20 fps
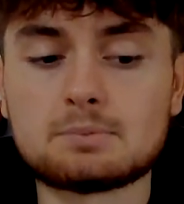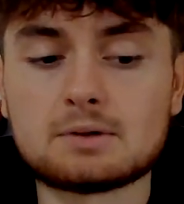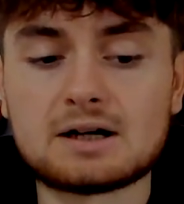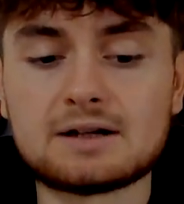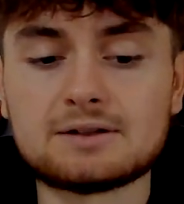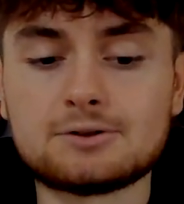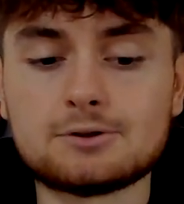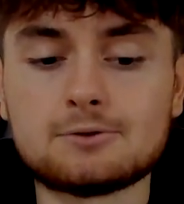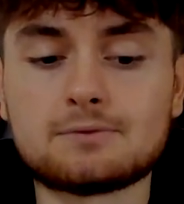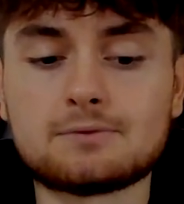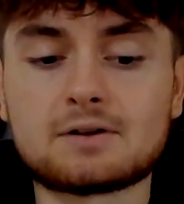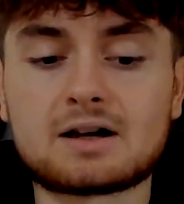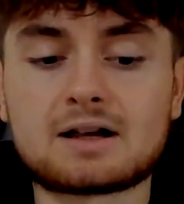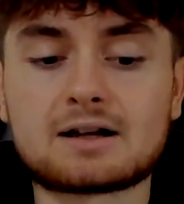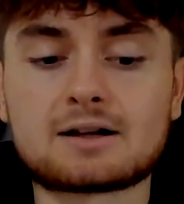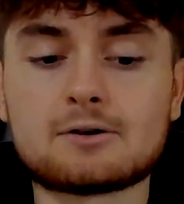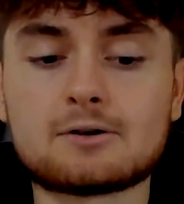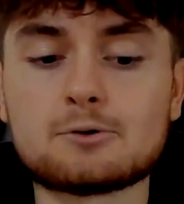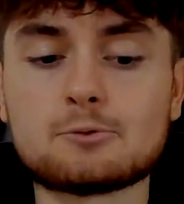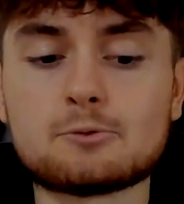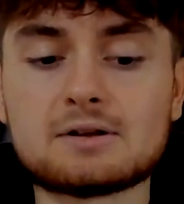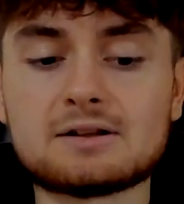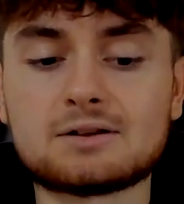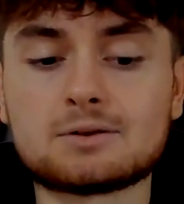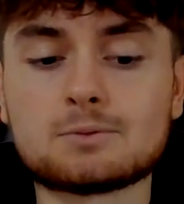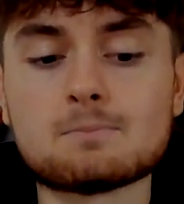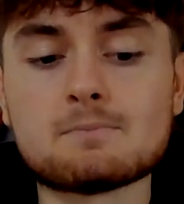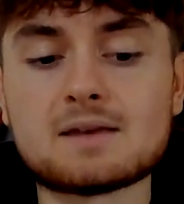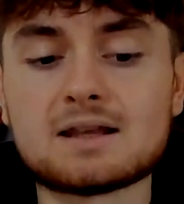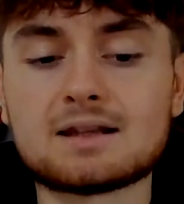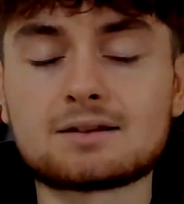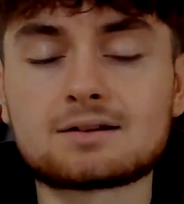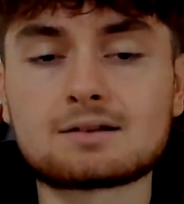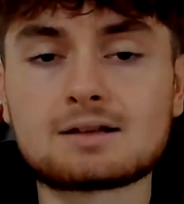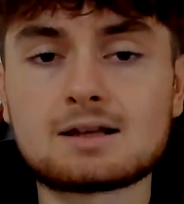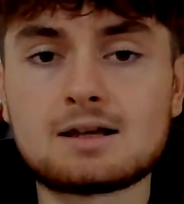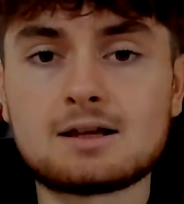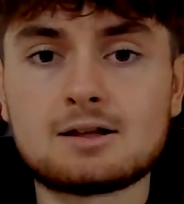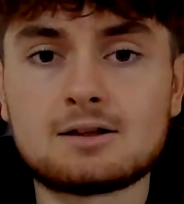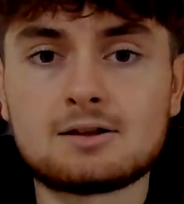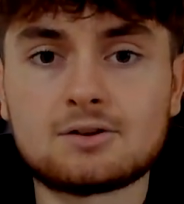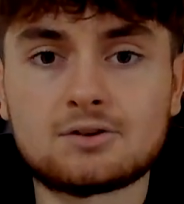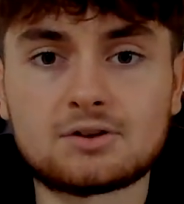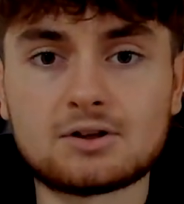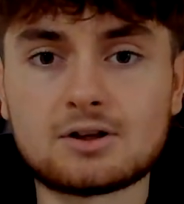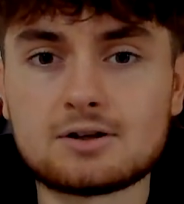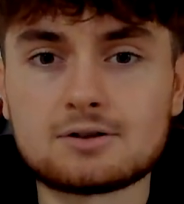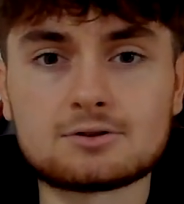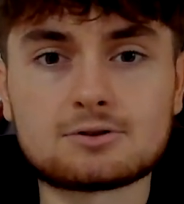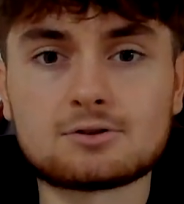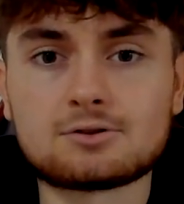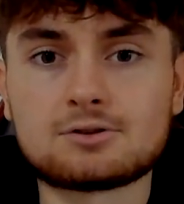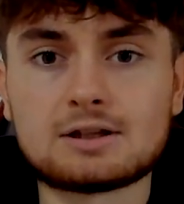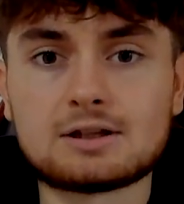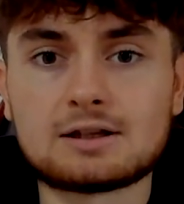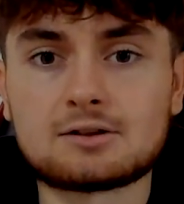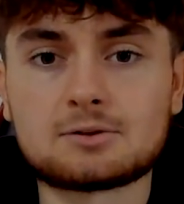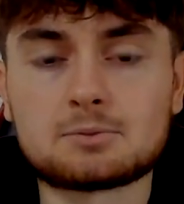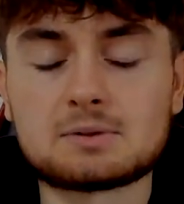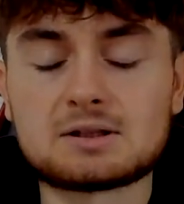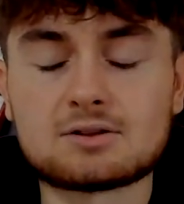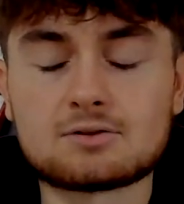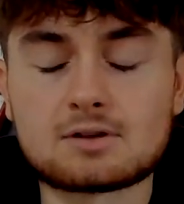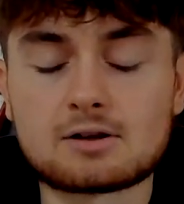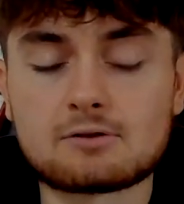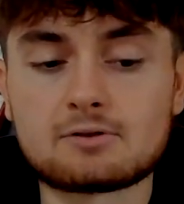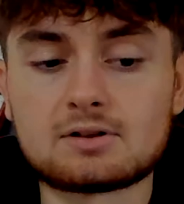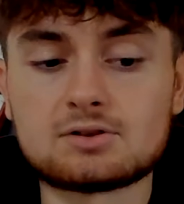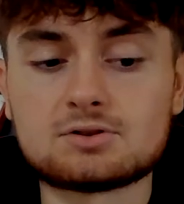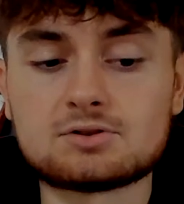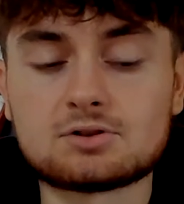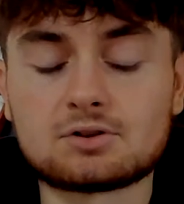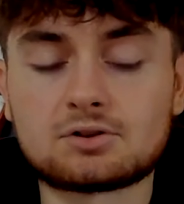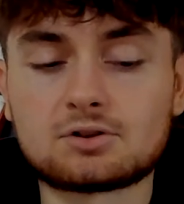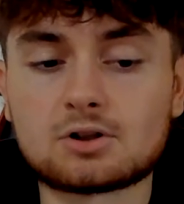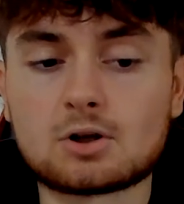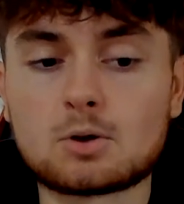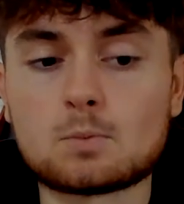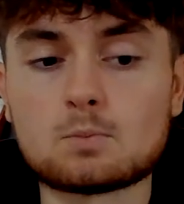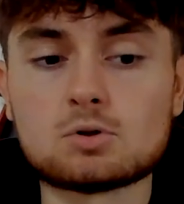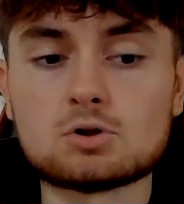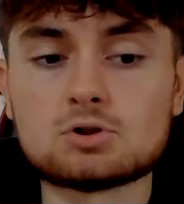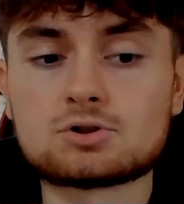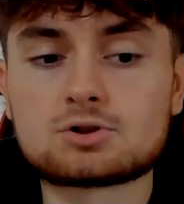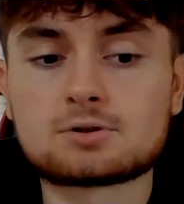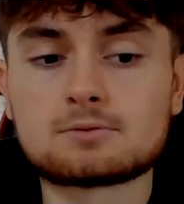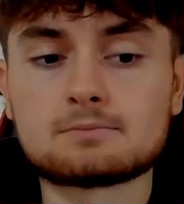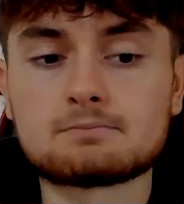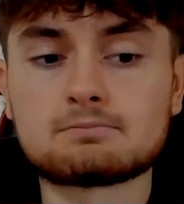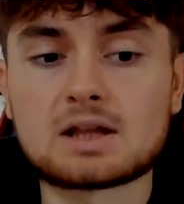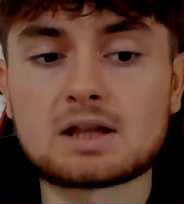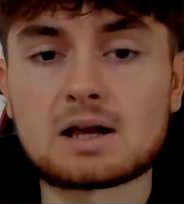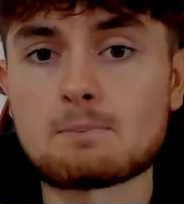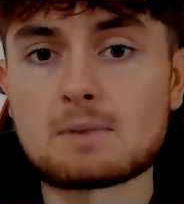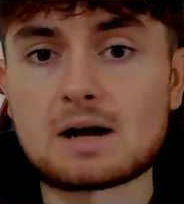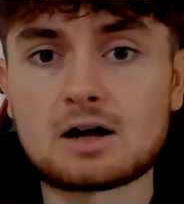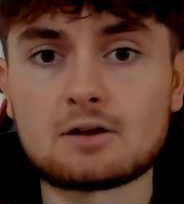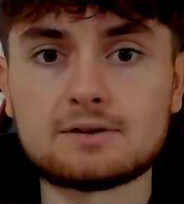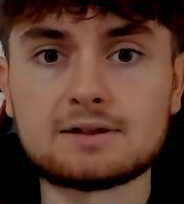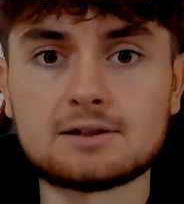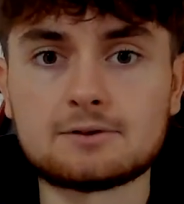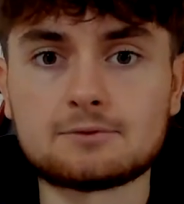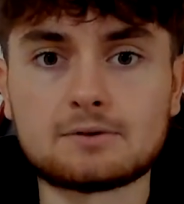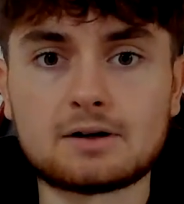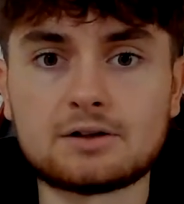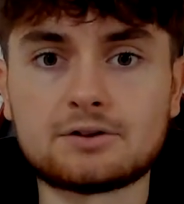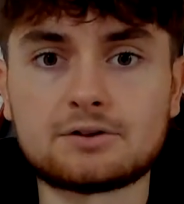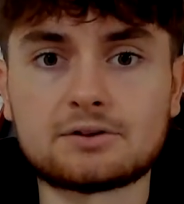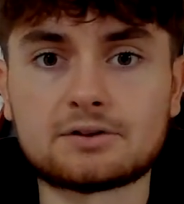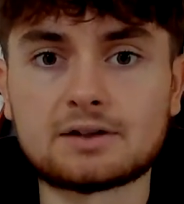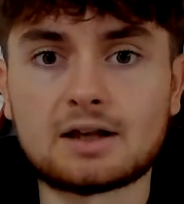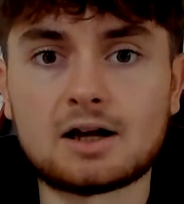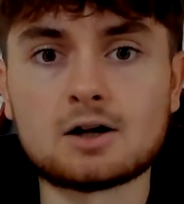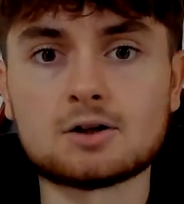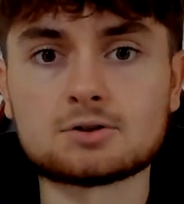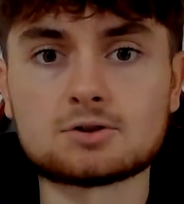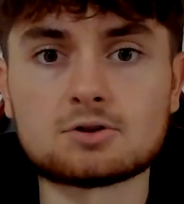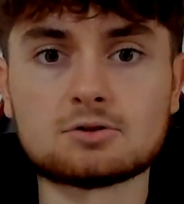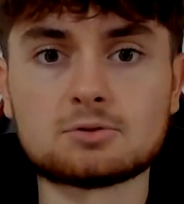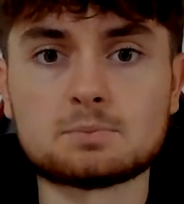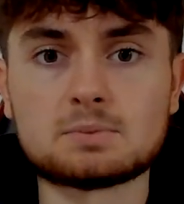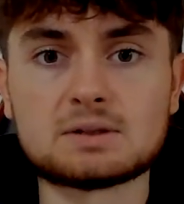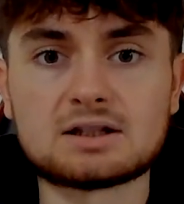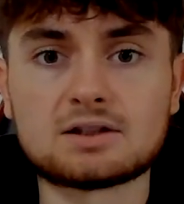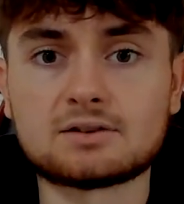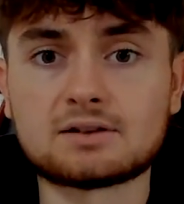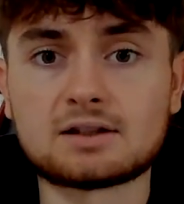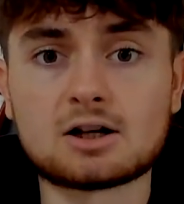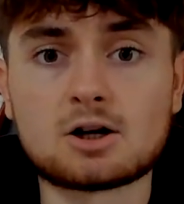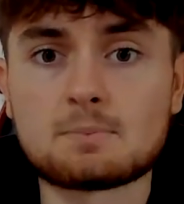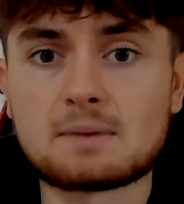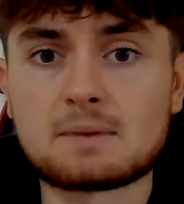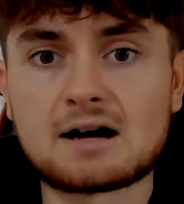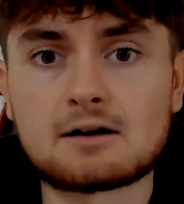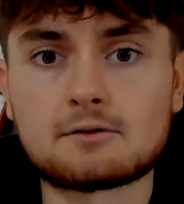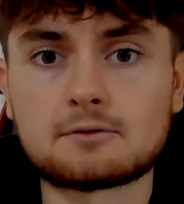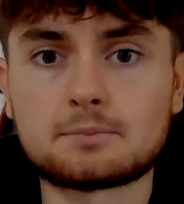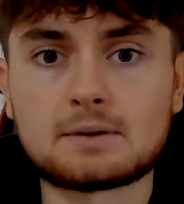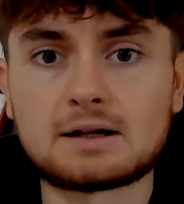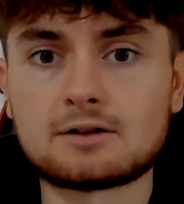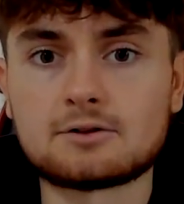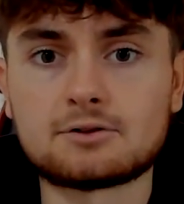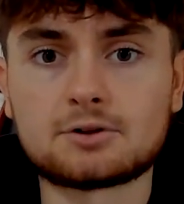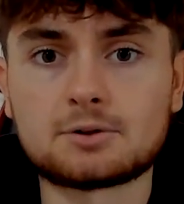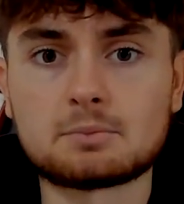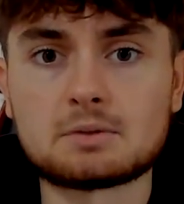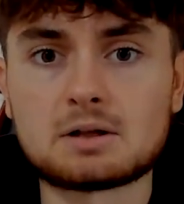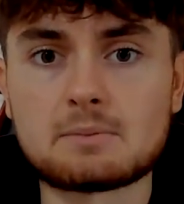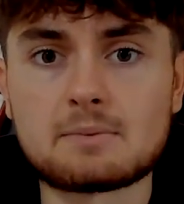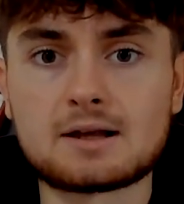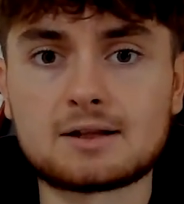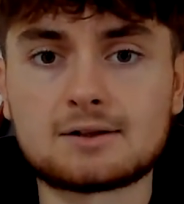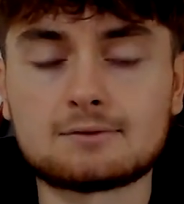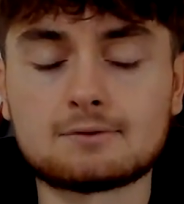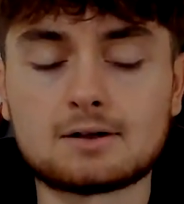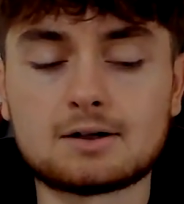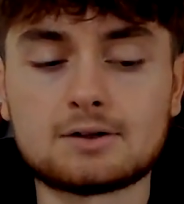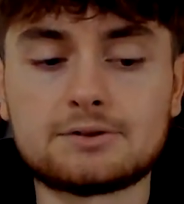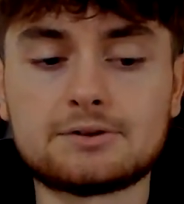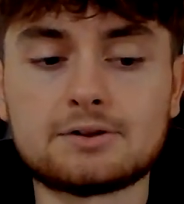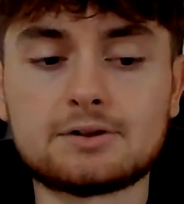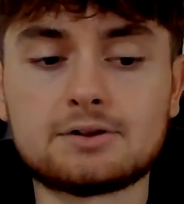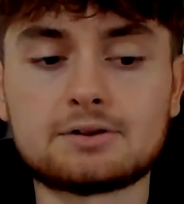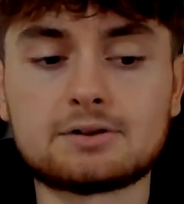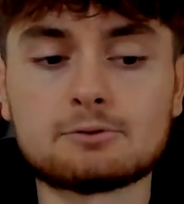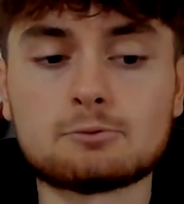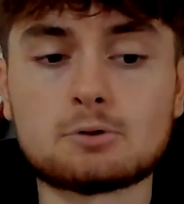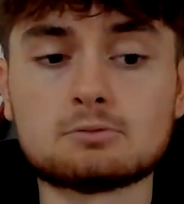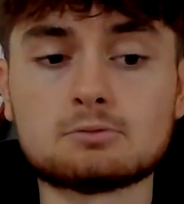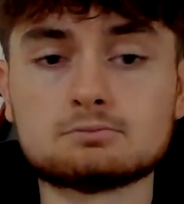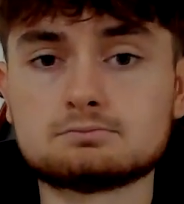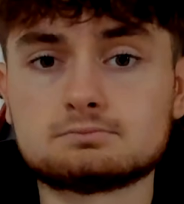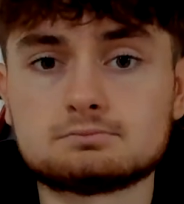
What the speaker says: But I do feel like I always miss certain good things because there is just so much about these fighters that are good, because they are pound for pound some of the best fighters. Or